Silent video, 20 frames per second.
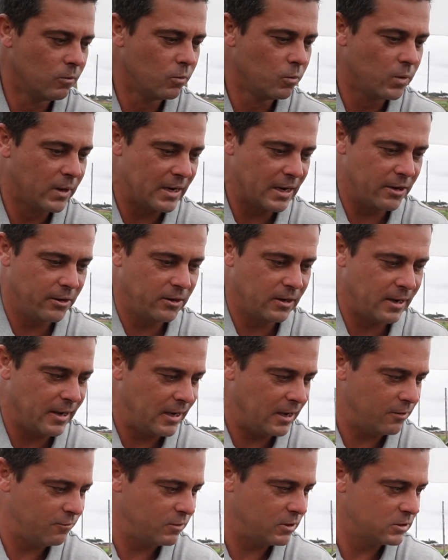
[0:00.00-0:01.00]
we currently
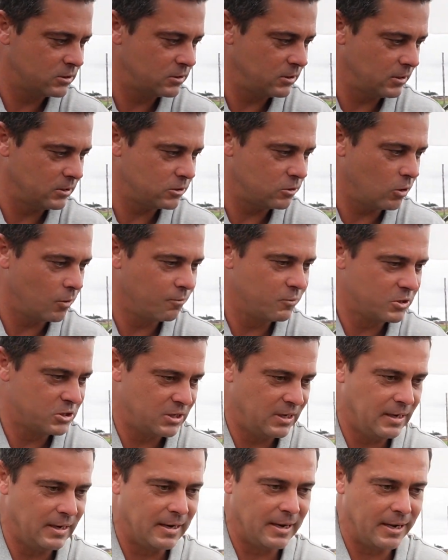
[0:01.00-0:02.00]
have is
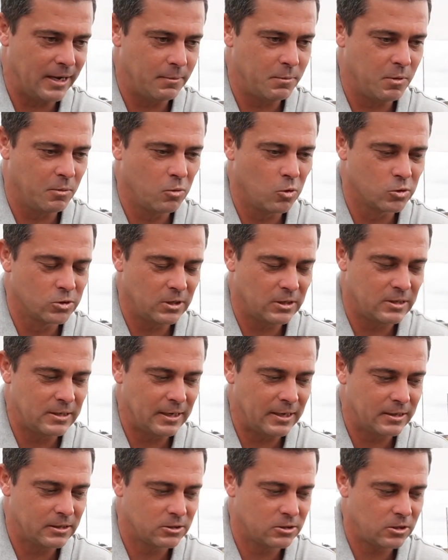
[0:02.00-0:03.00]
obviously labor, because it
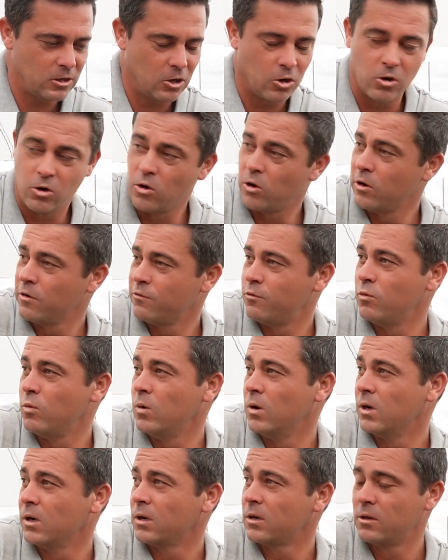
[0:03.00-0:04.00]
takes a lot of
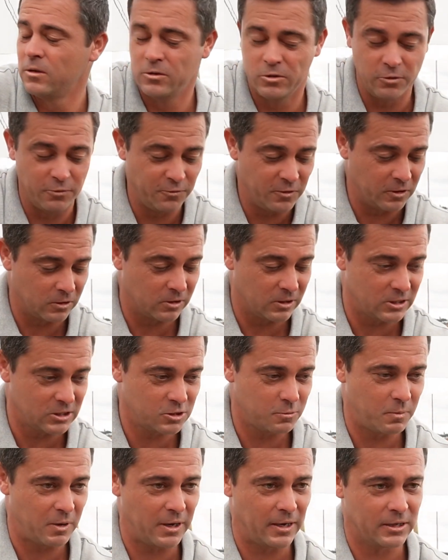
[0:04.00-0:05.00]
work to fill
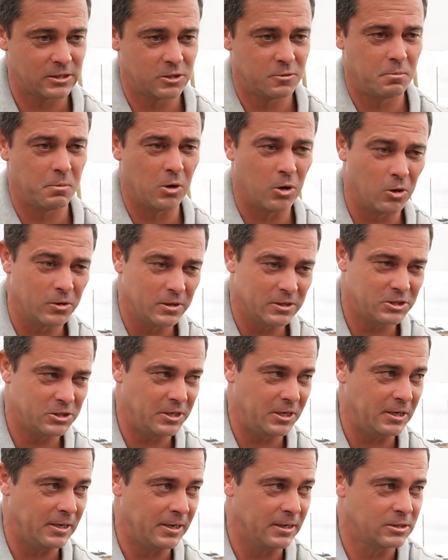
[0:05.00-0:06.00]
these bags, plant the
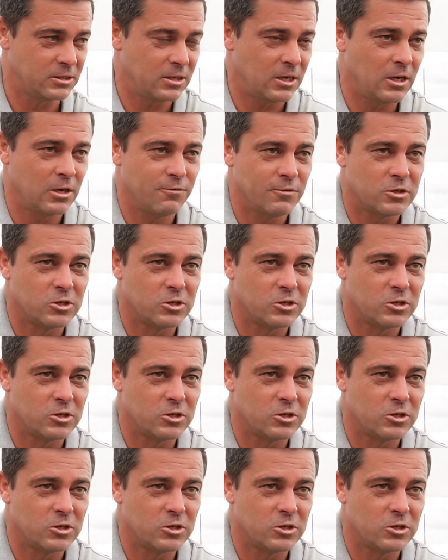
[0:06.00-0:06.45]
seedlings over.